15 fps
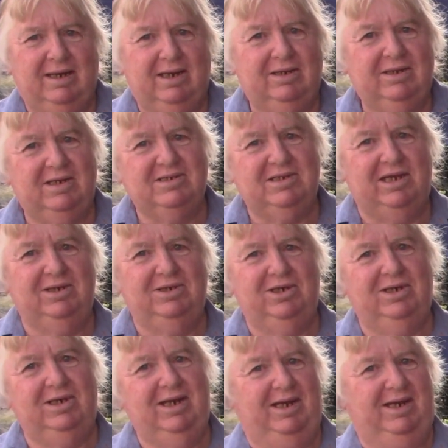get this
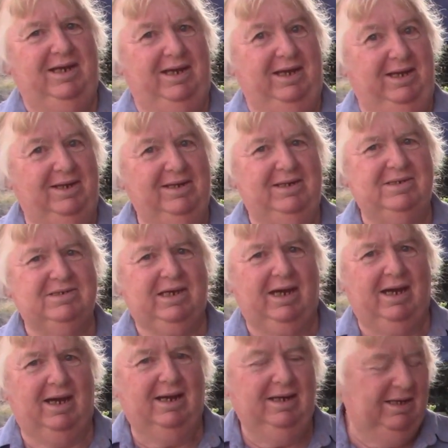engine into this
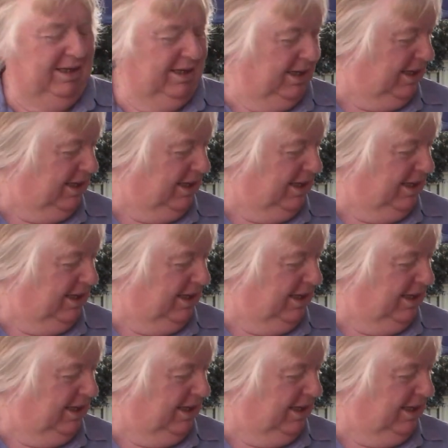car.